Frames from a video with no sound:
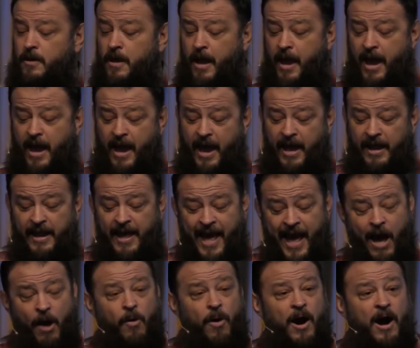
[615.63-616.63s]
And, and
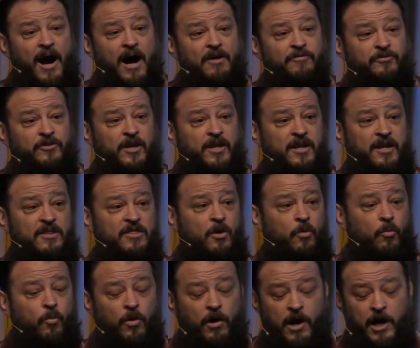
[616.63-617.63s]
how often in the
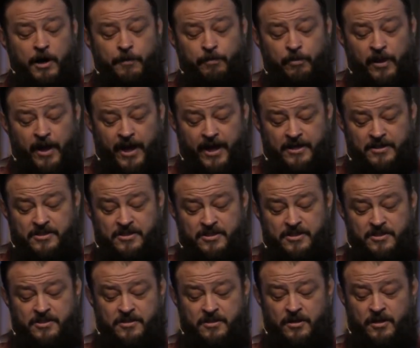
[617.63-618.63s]
workplace
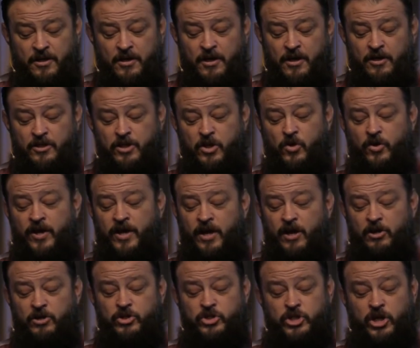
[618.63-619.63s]
you hear
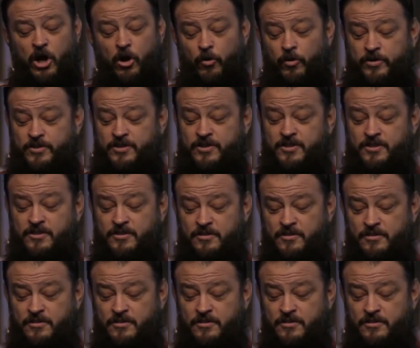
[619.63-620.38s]
jokes